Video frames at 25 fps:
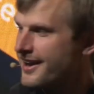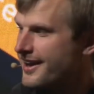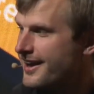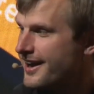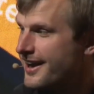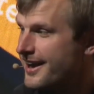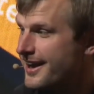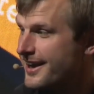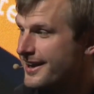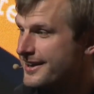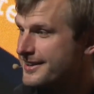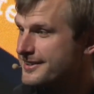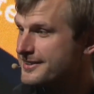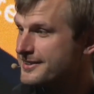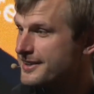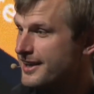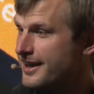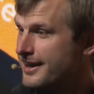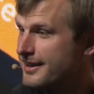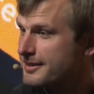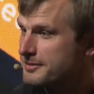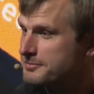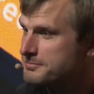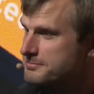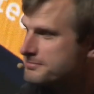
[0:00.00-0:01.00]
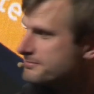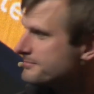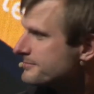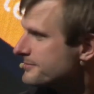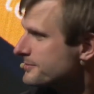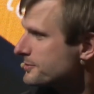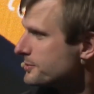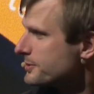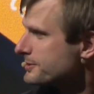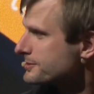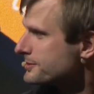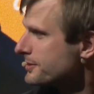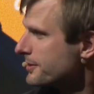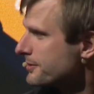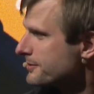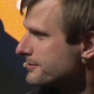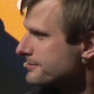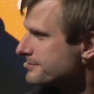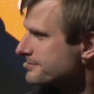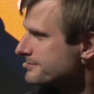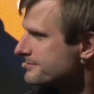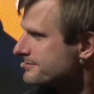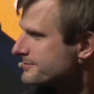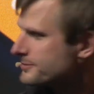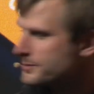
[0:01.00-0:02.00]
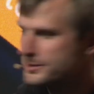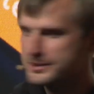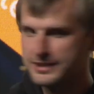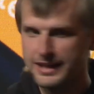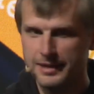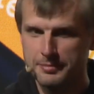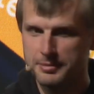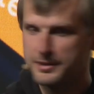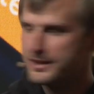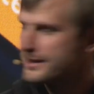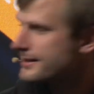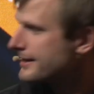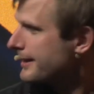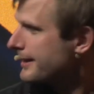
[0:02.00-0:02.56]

And what's happening